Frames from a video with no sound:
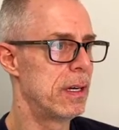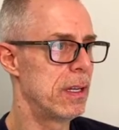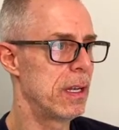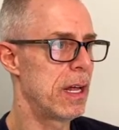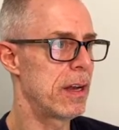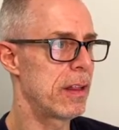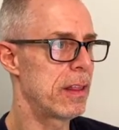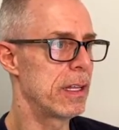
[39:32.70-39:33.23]
a
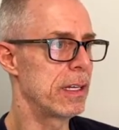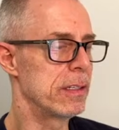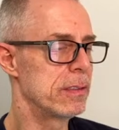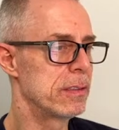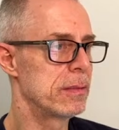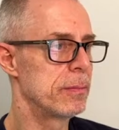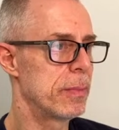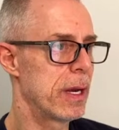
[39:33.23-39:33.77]
lot of
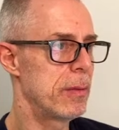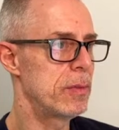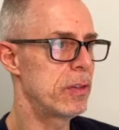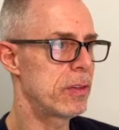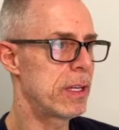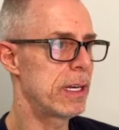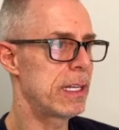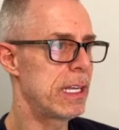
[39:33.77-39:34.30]
things, but I'm
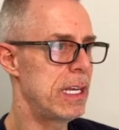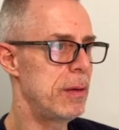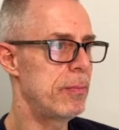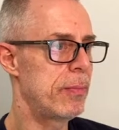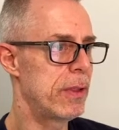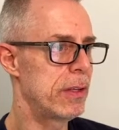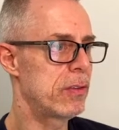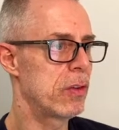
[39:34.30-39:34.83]
just going to keep
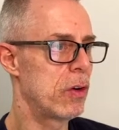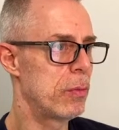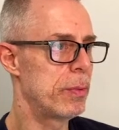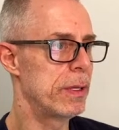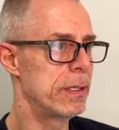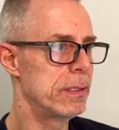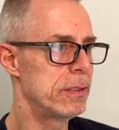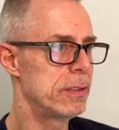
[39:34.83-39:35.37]
this
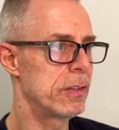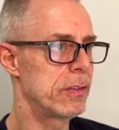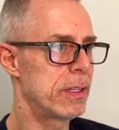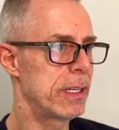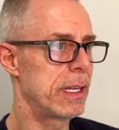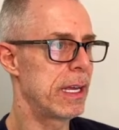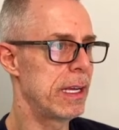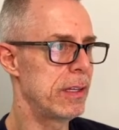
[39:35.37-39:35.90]
open just
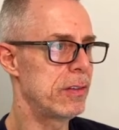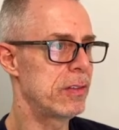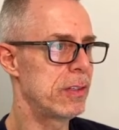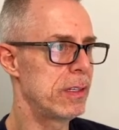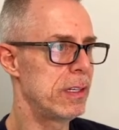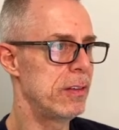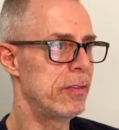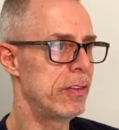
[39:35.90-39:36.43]
in case
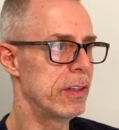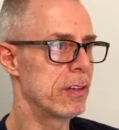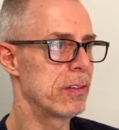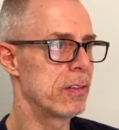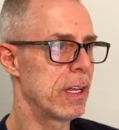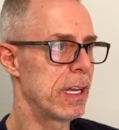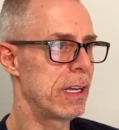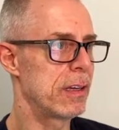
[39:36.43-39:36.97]
he
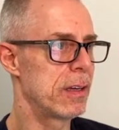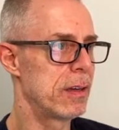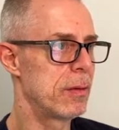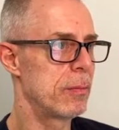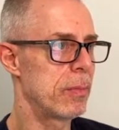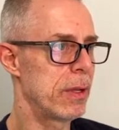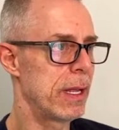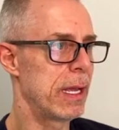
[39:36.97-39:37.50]
feels like
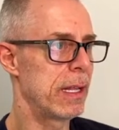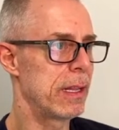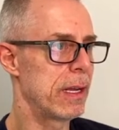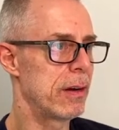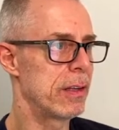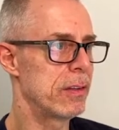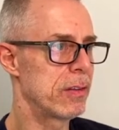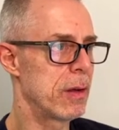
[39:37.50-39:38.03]
playing
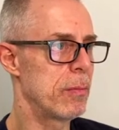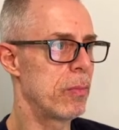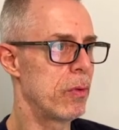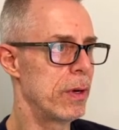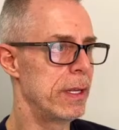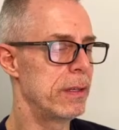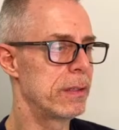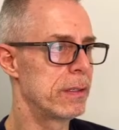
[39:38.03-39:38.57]
there at some
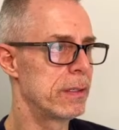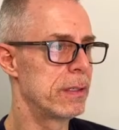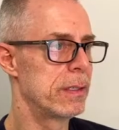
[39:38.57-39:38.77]
point.